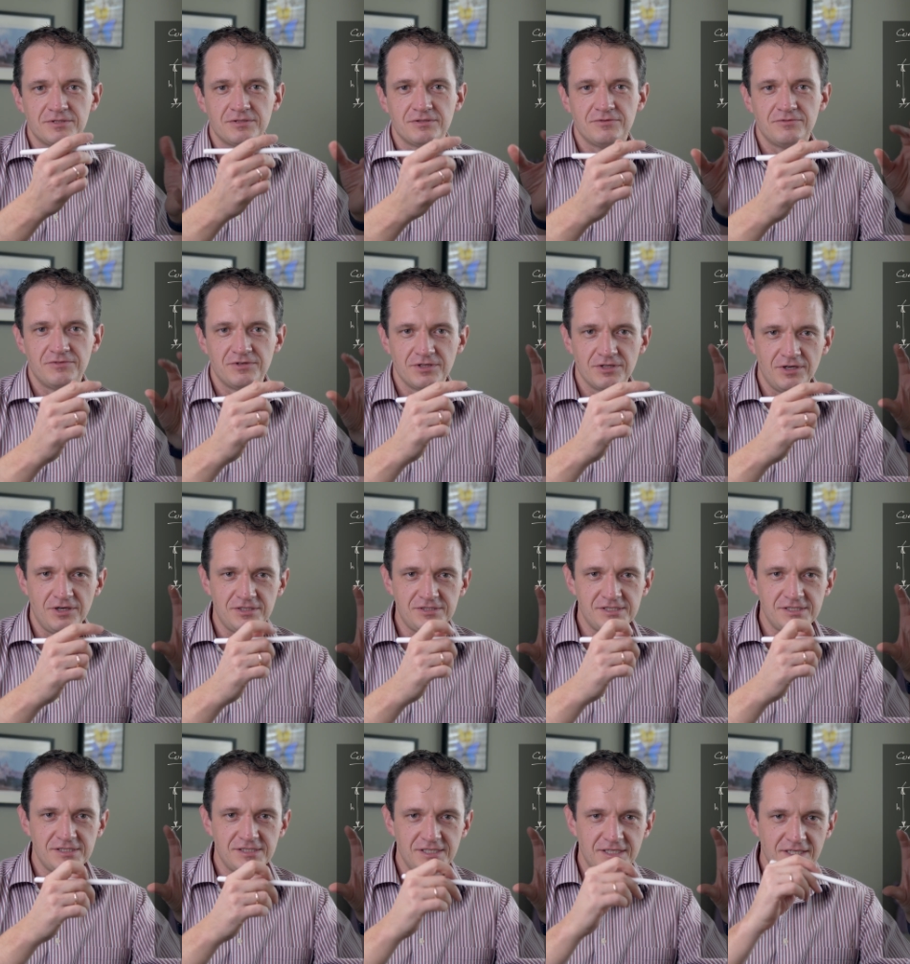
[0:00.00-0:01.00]
So
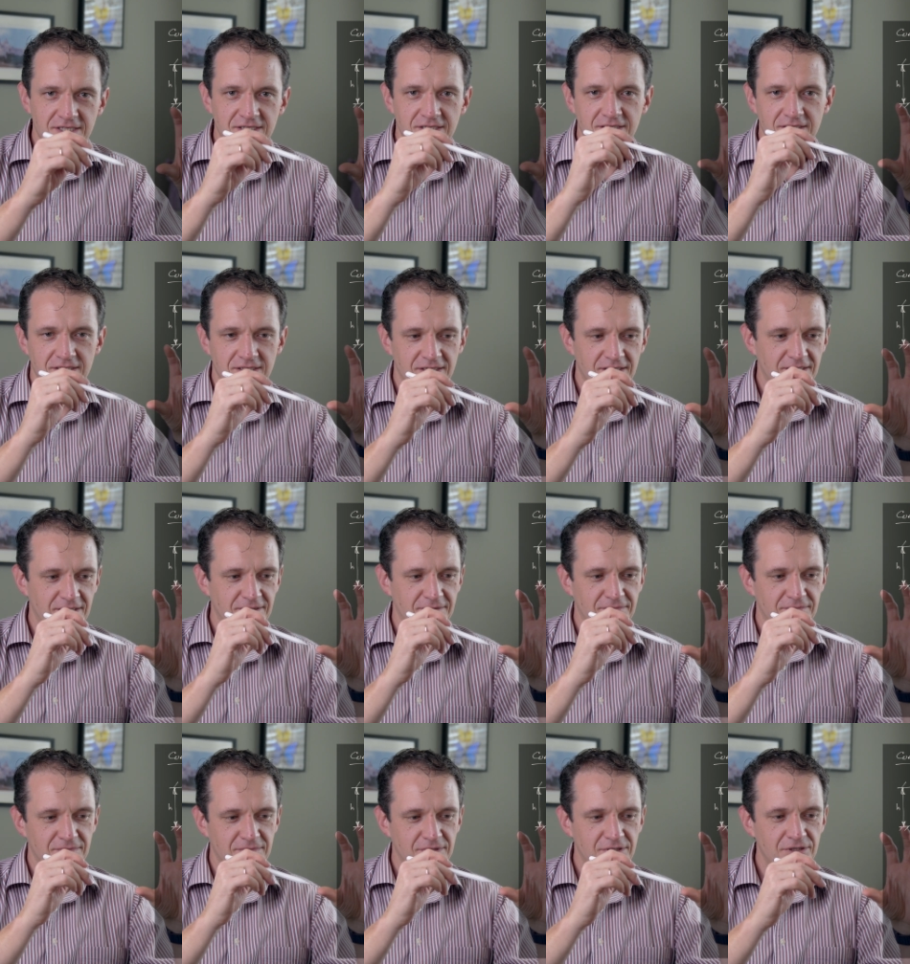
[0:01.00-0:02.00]
velocity
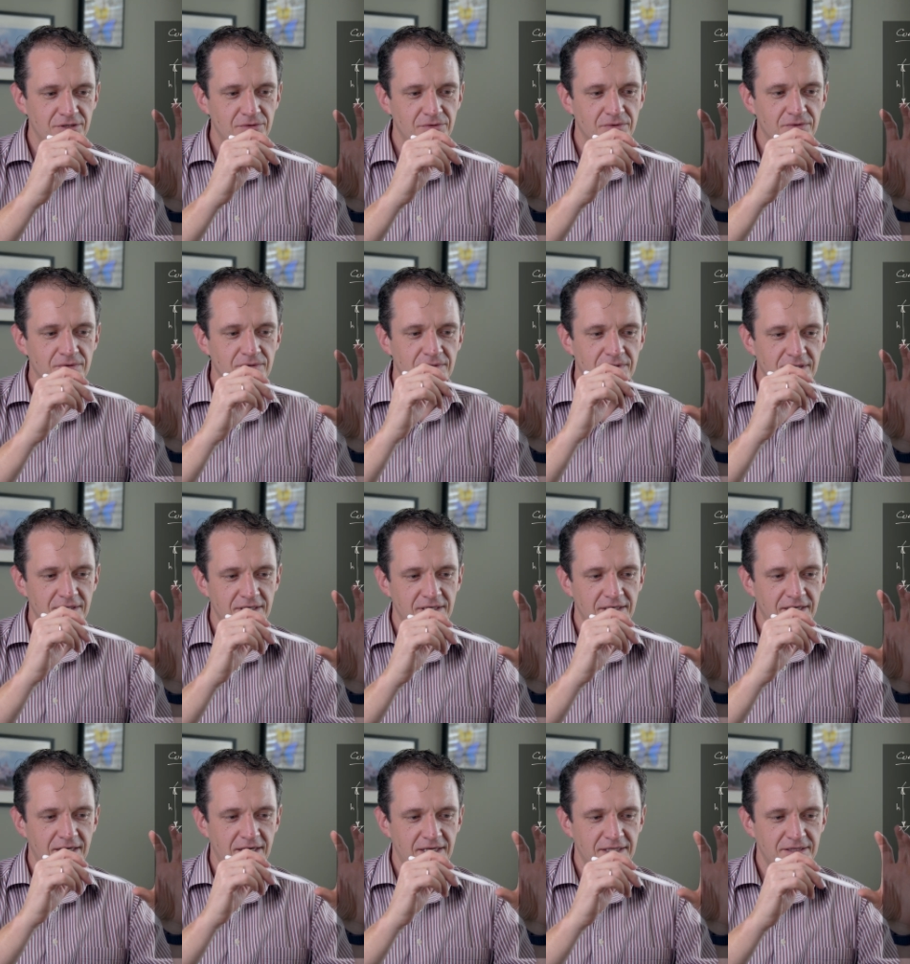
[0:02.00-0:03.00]
um, u
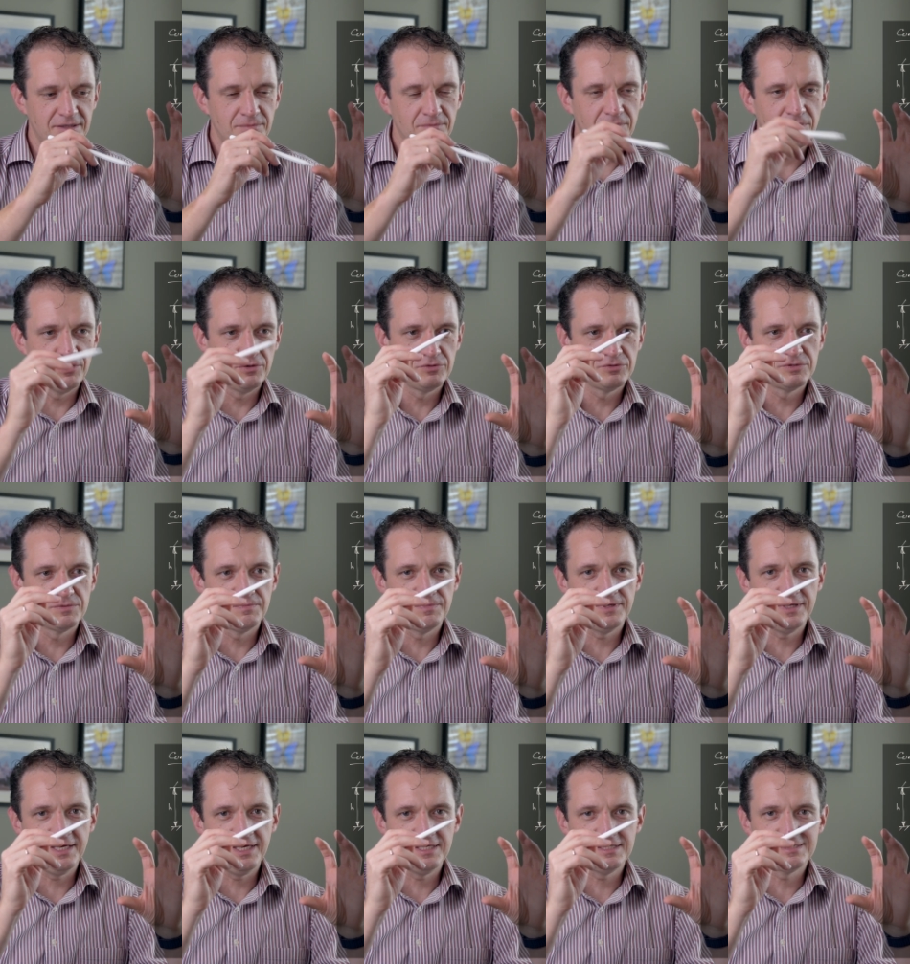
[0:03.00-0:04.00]
at both
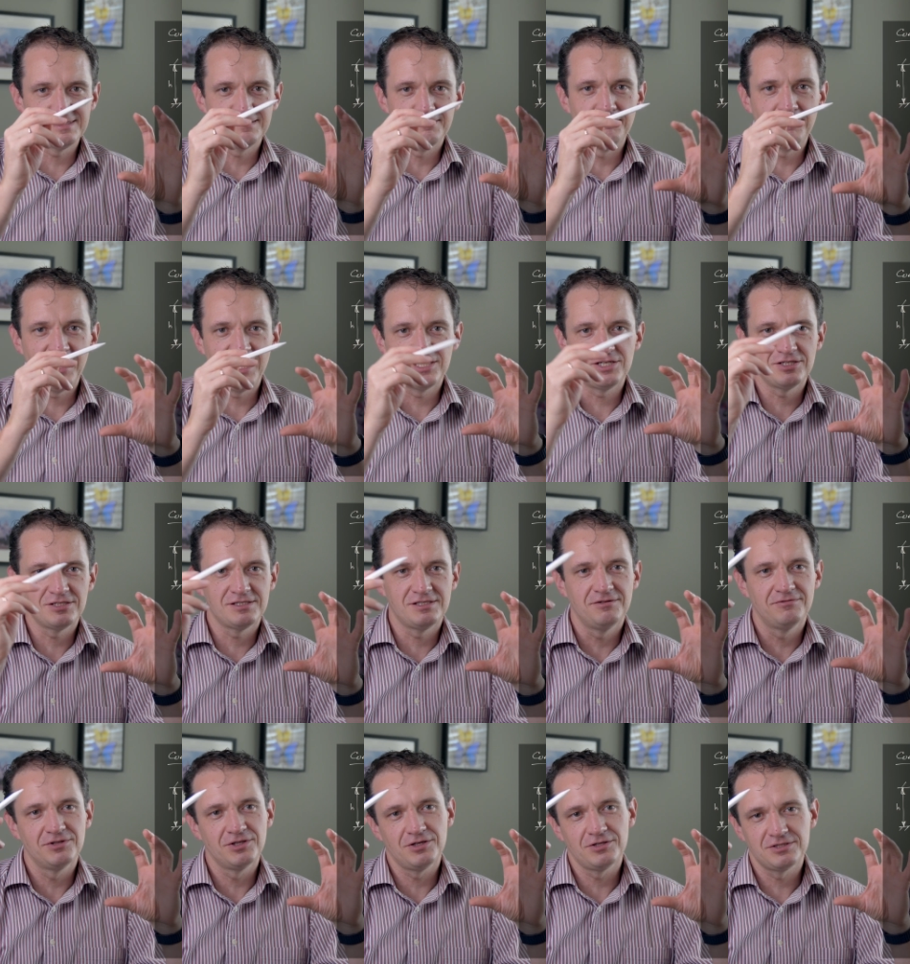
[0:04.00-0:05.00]
plates matches
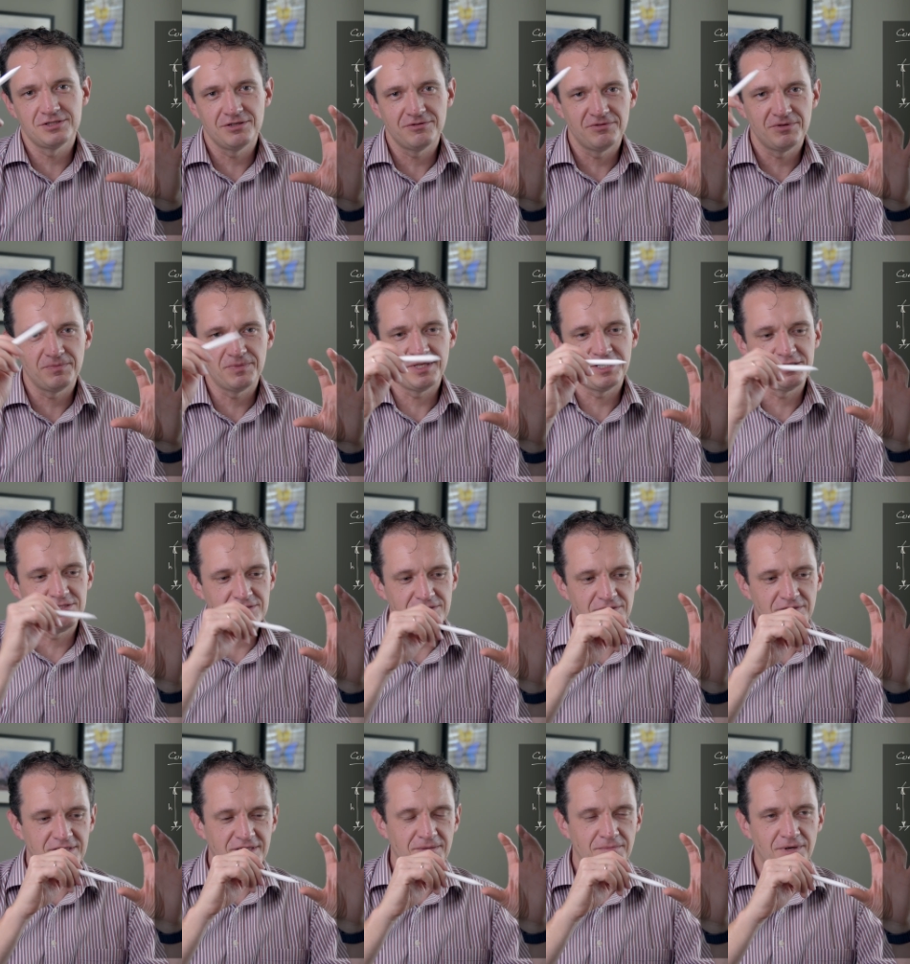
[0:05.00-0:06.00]
the velocity of the plate.
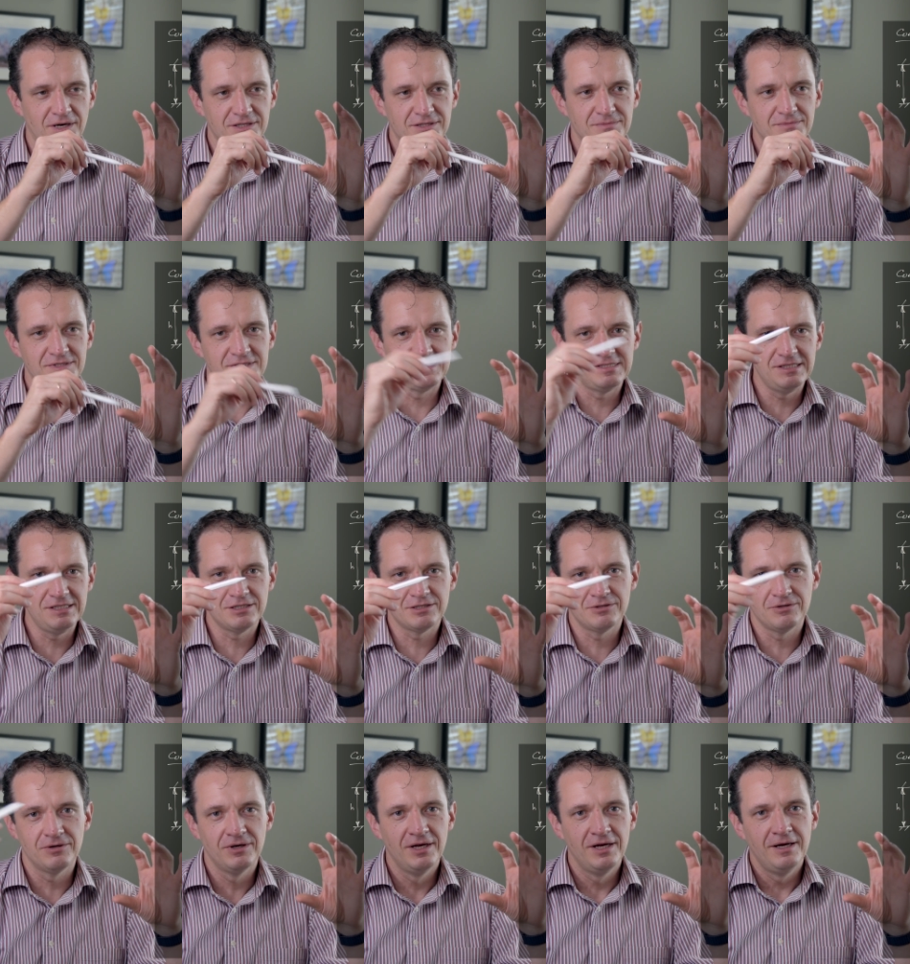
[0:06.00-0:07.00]
So at the bottom is
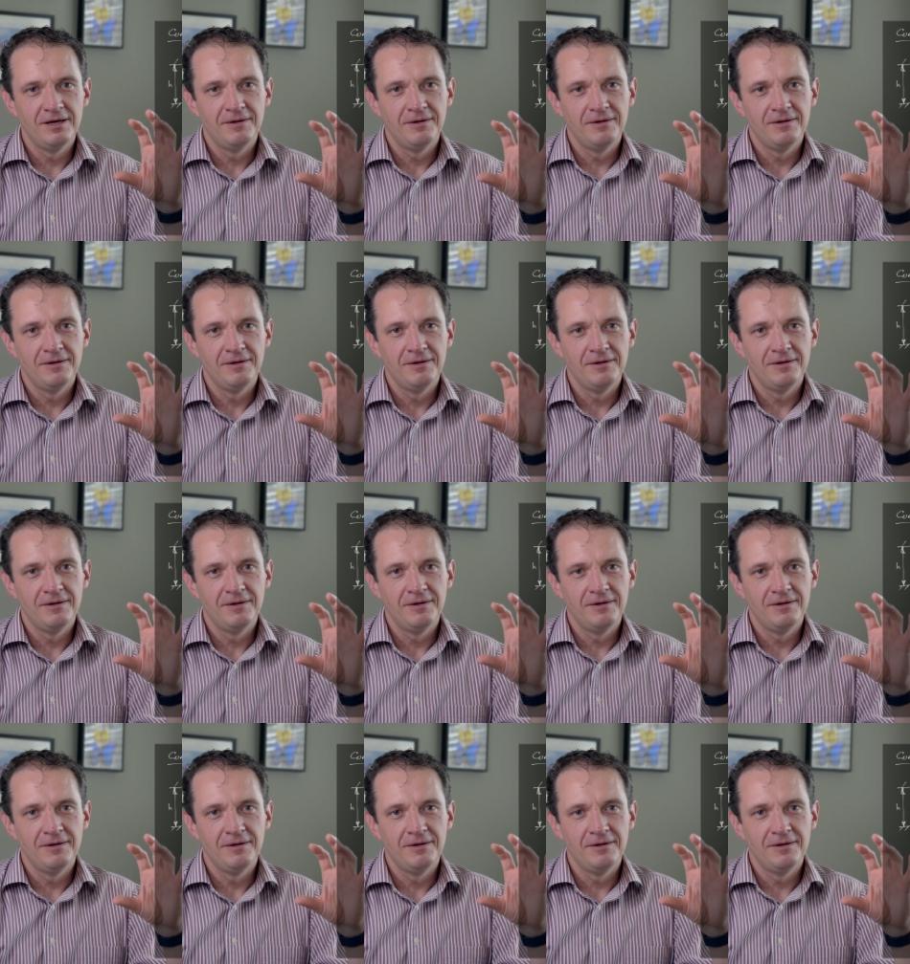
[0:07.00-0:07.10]
zero,